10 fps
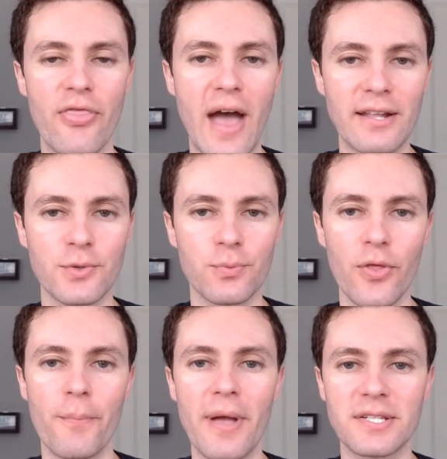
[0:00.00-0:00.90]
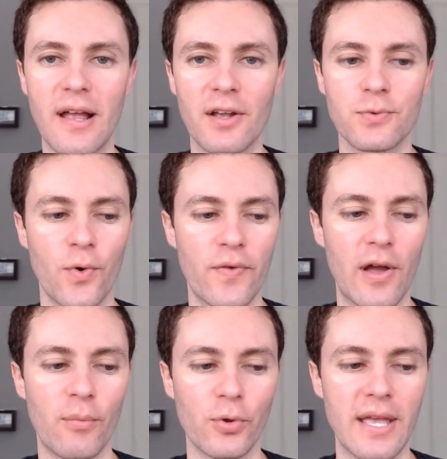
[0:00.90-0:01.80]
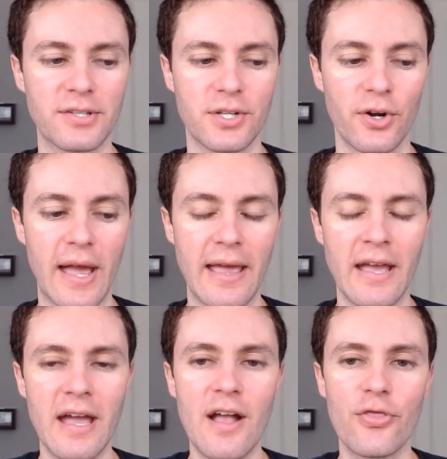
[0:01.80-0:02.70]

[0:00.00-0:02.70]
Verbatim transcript: That's where the best odds were available yesterday.